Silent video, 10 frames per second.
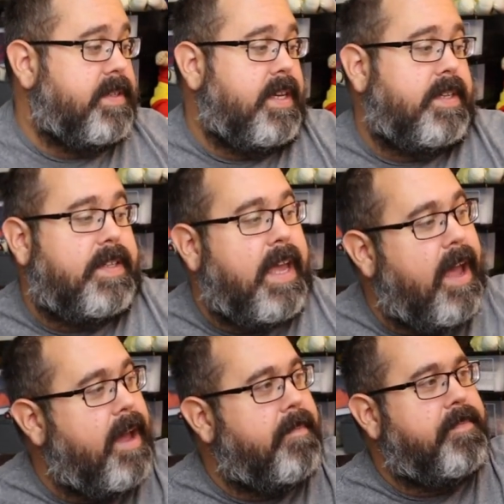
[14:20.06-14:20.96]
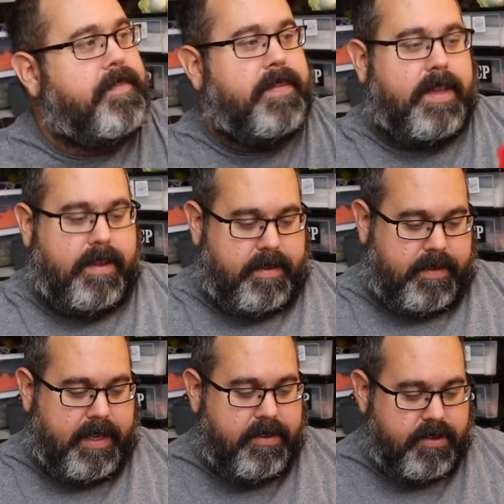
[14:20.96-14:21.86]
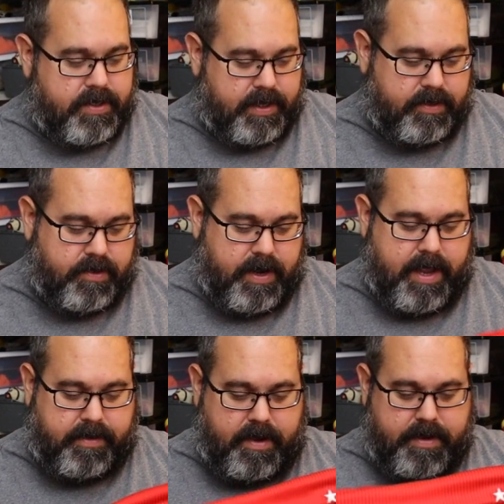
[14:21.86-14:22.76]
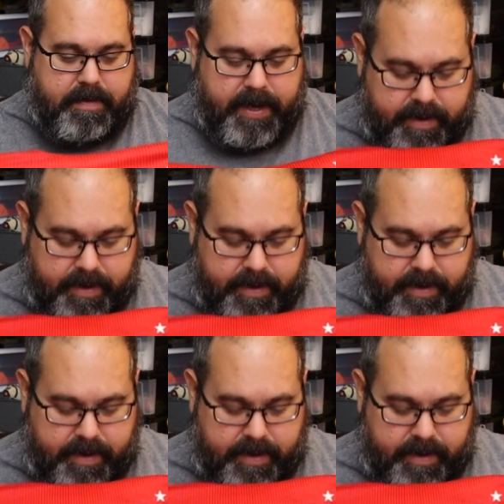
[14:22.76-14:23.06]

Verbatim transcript: is this. Um, interesting story. I talked about